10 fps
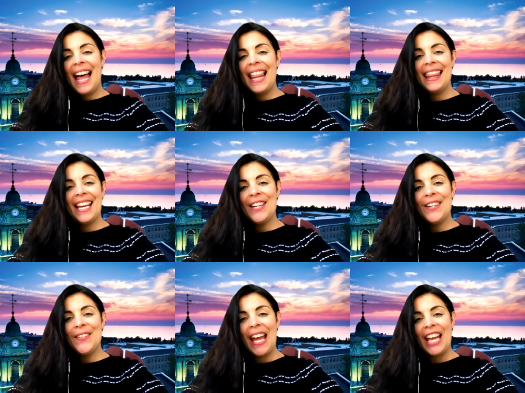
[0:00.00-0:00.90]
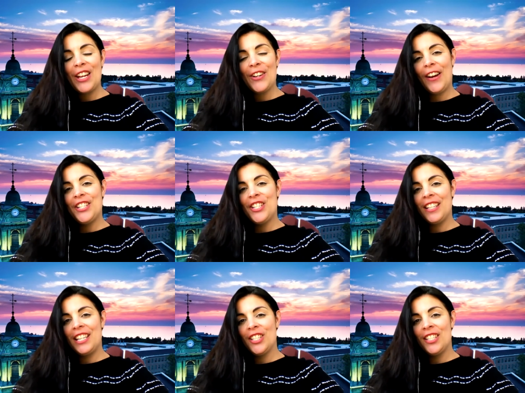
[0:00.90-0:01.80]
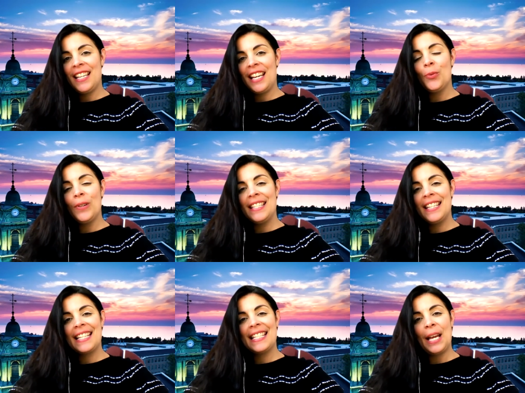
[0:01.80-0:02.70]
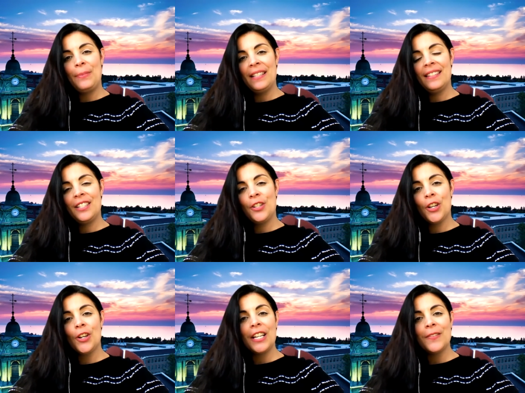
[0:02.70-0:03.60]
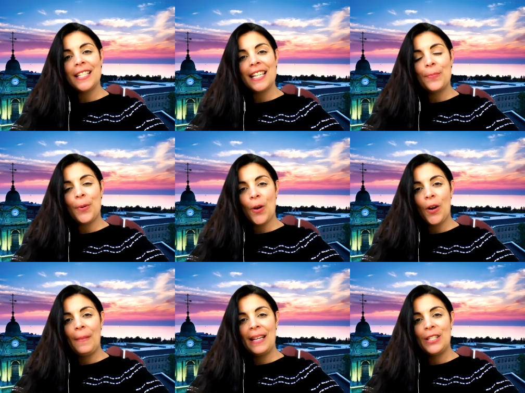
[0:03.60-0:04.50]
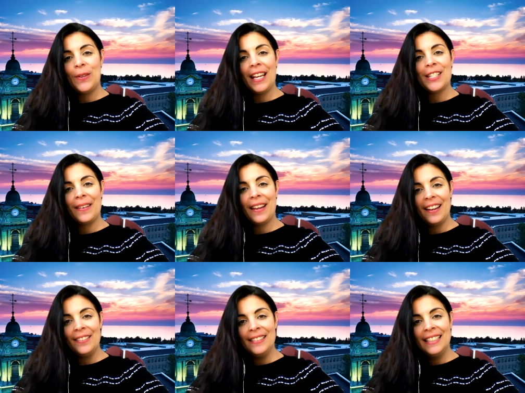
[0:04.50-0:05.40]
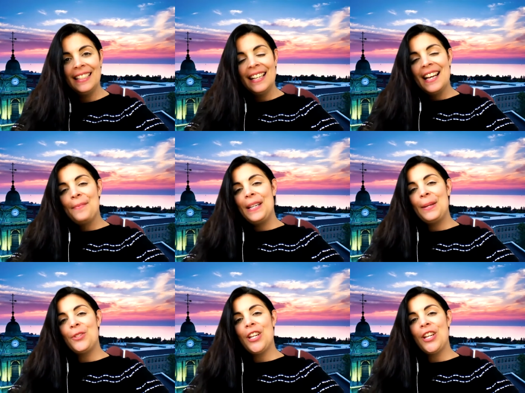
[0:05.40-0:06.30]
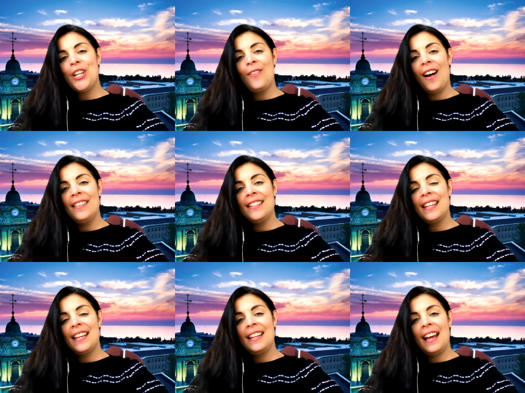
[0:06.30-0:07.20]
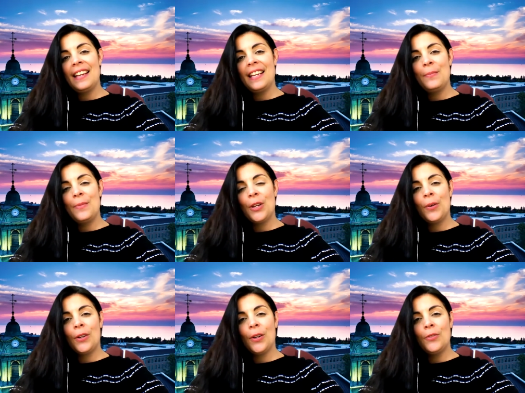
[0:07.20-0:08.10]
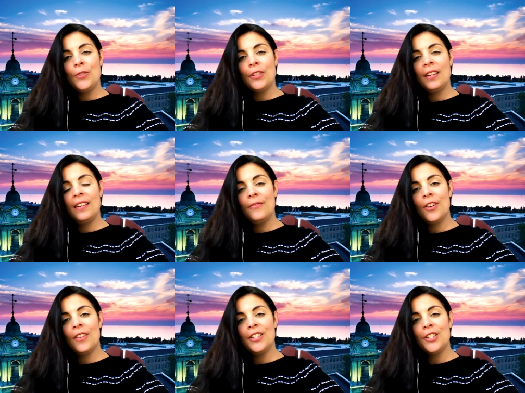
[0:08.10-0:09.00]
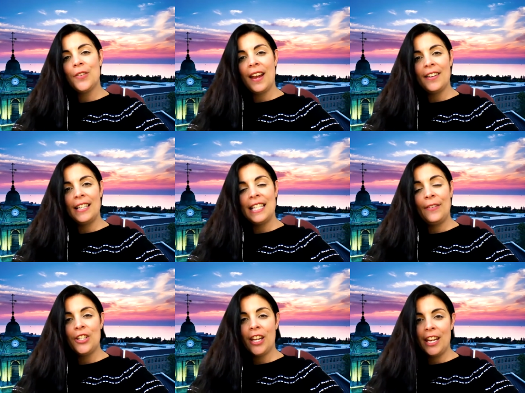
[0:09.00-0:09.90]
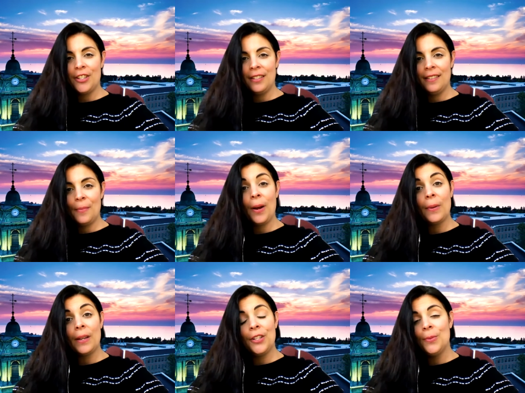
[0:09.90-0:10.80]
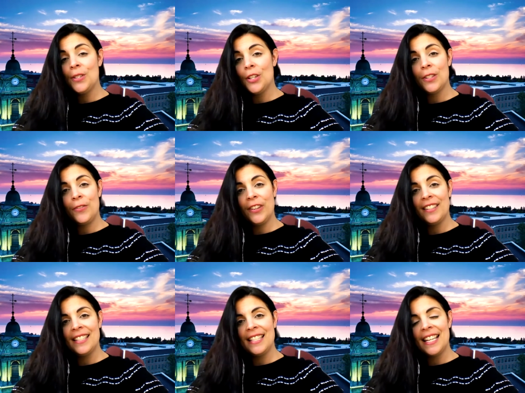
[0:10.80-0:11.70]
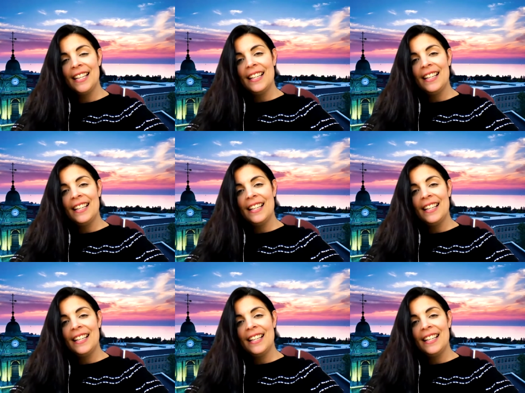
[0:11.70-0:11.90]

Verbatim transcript: Hello, and congratulations on your recent acceptance into your graduate studies program at SUNY Oswego. My name is Jackie Wallace, and I am the career coach for the industry areas of education, public and human service fields,